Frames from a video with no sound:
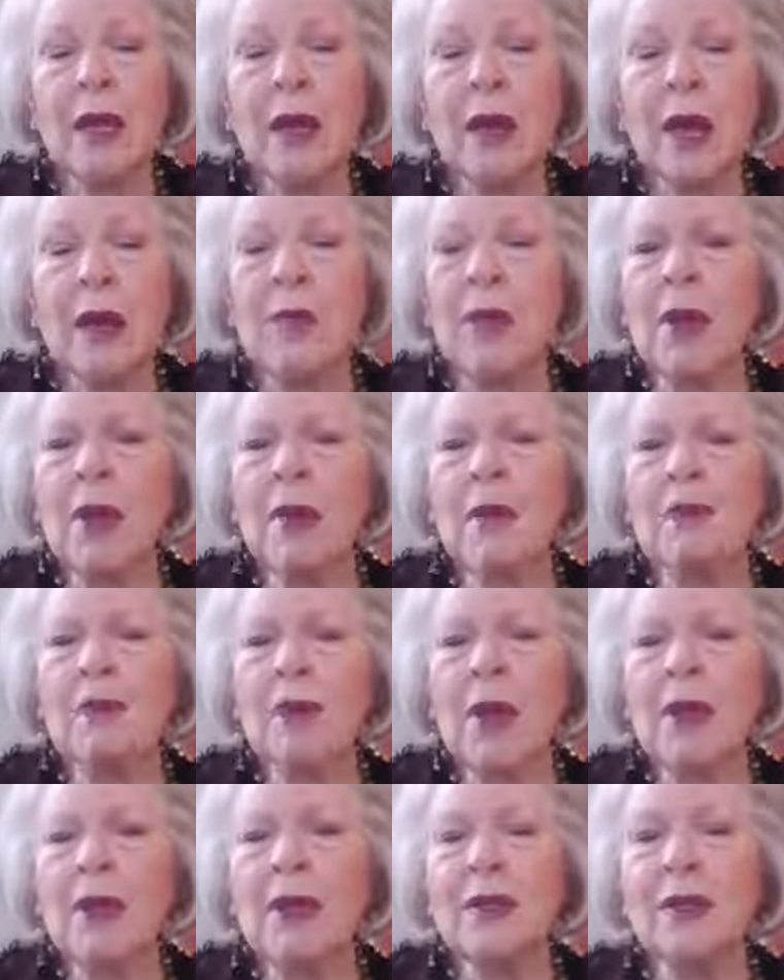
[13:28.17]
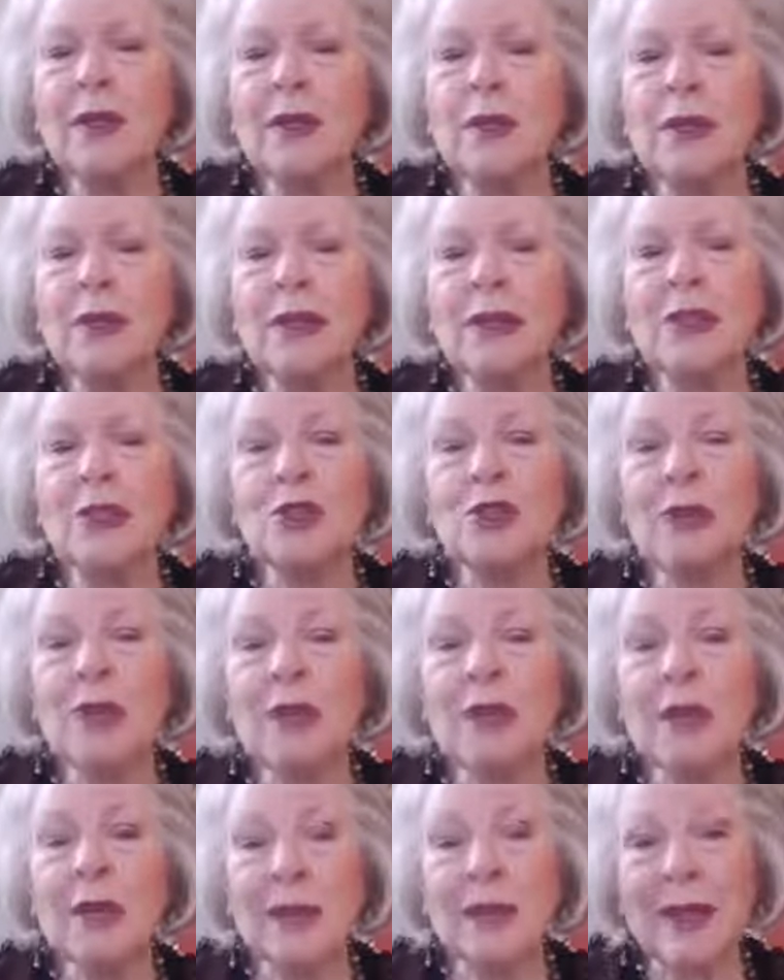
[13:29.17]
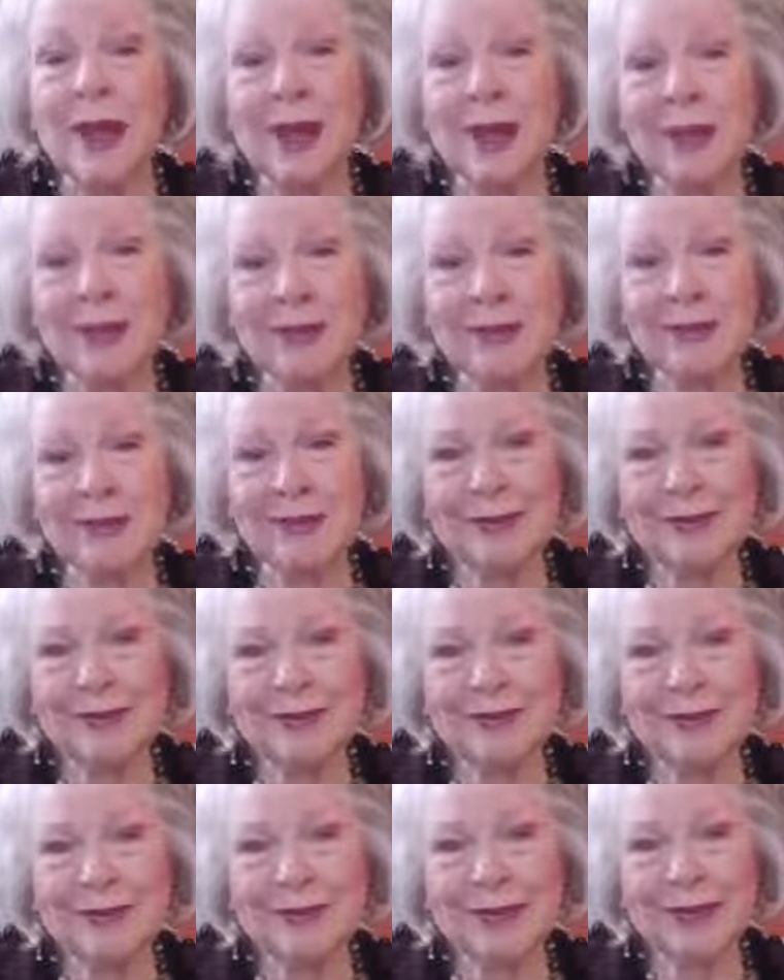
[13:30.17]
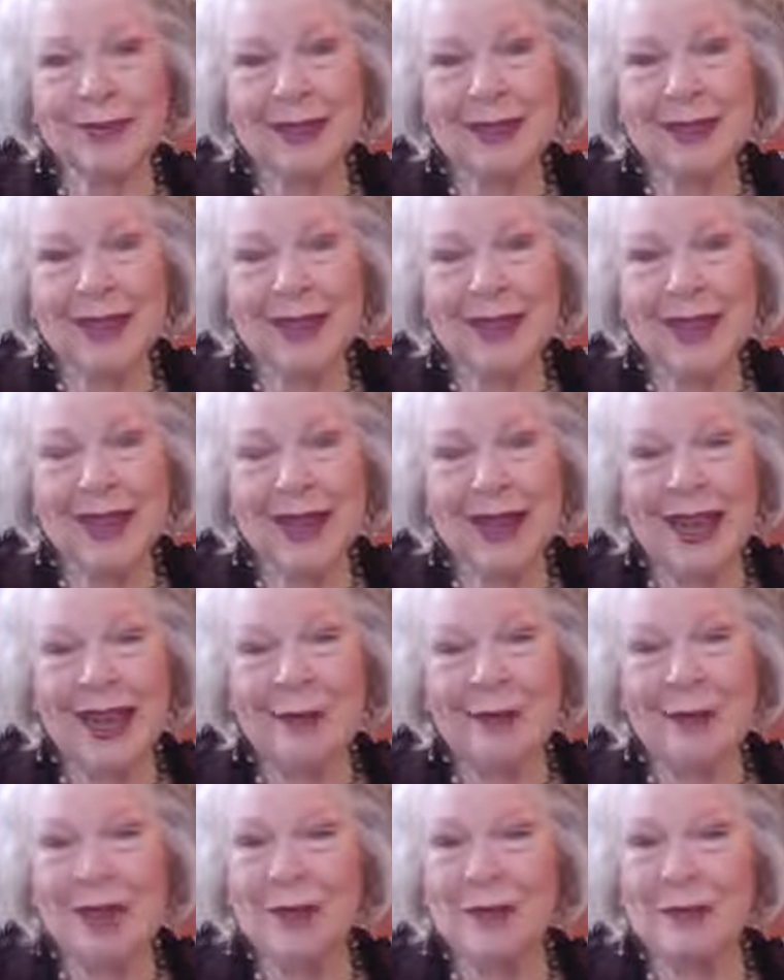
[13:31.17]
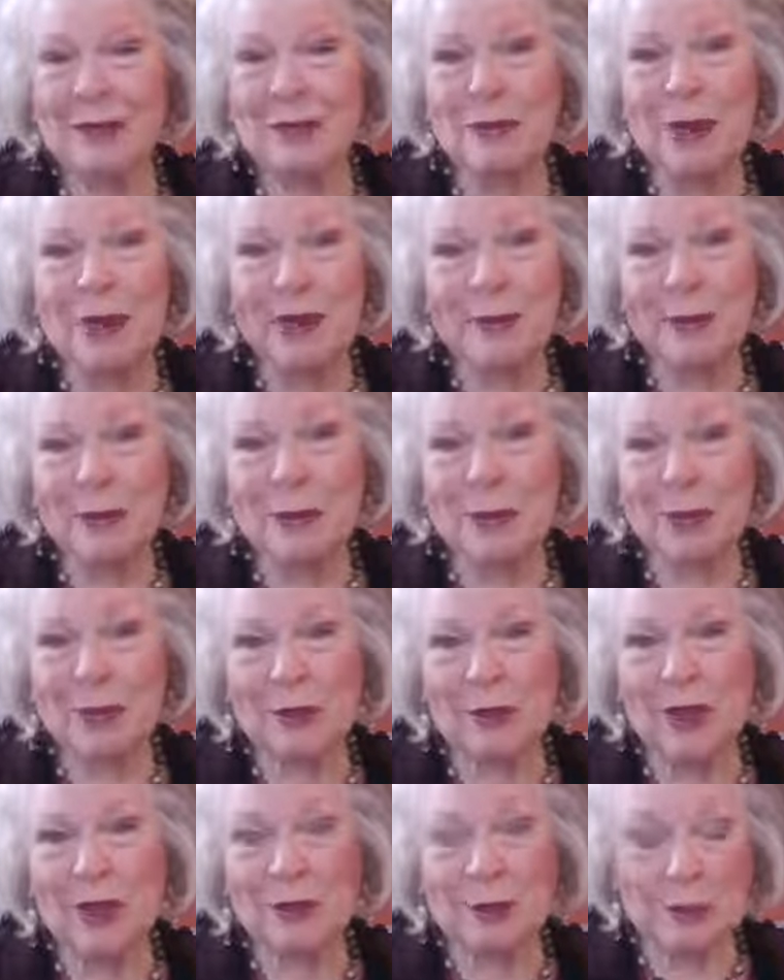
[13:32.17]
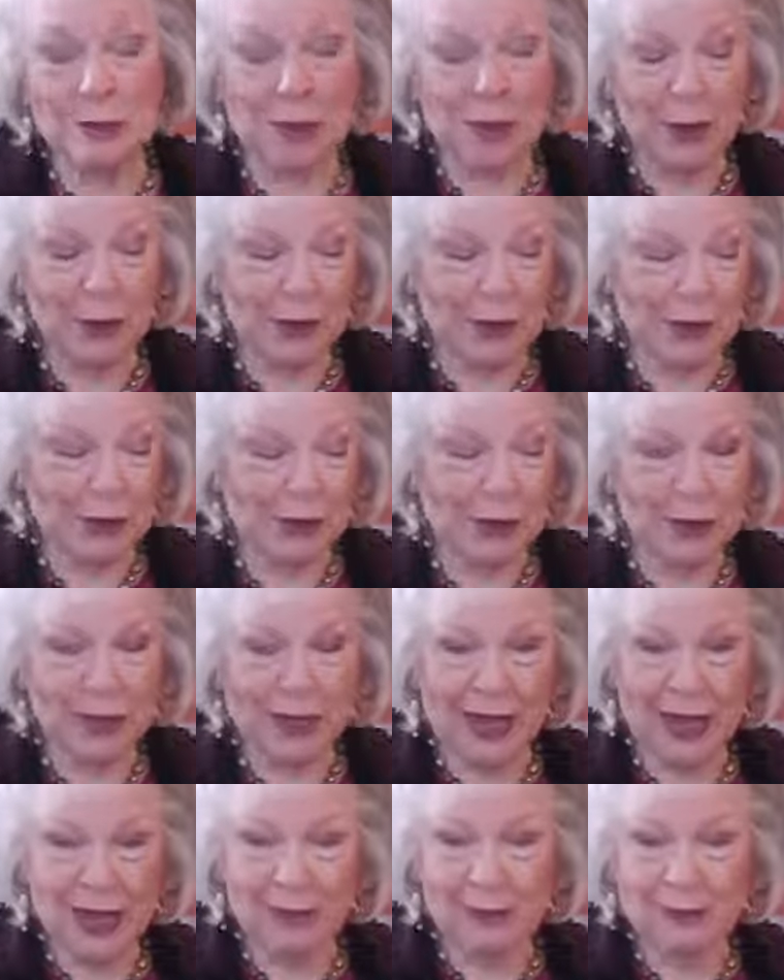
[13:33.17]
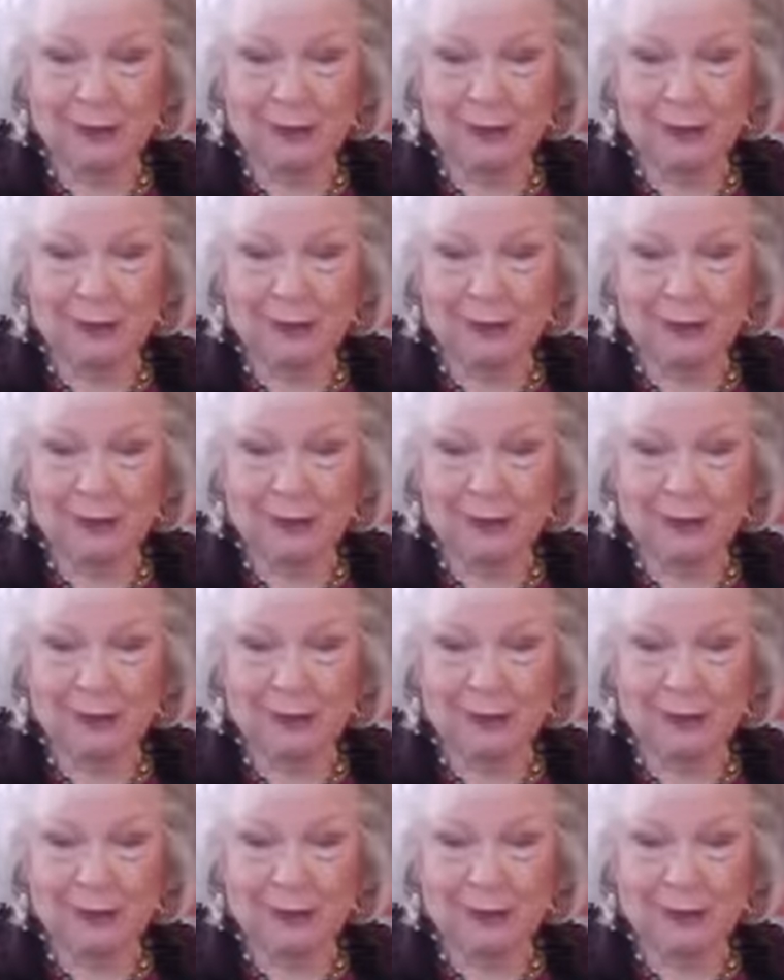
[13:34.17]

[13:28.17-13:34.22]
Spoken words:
I'm not afraid to let you in on that. I'm not afraid to be transparent on that.